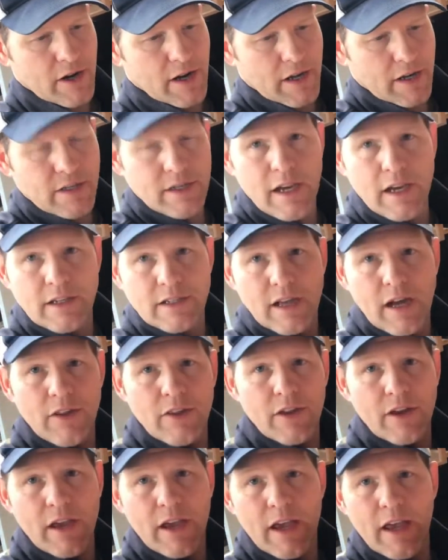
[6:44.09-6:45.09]
I take down
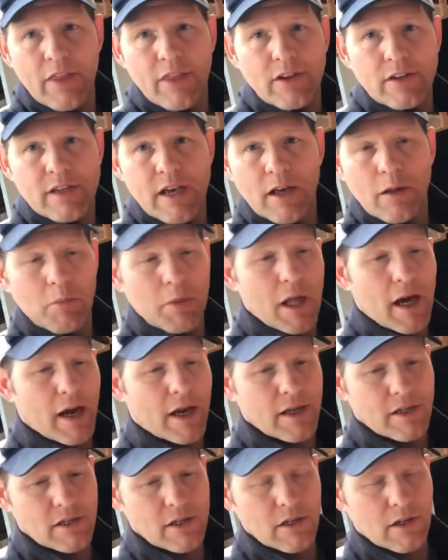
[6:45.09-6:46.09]
the tail
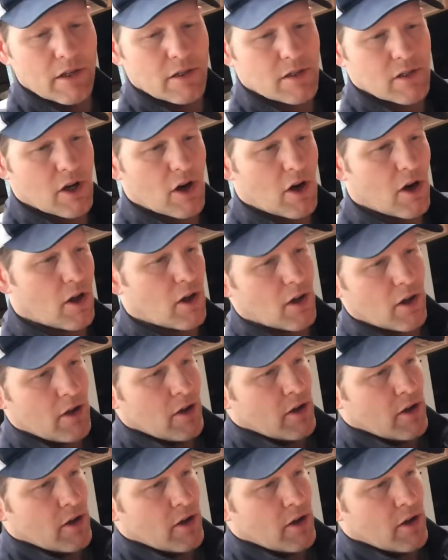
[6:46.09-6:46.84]
block until it's all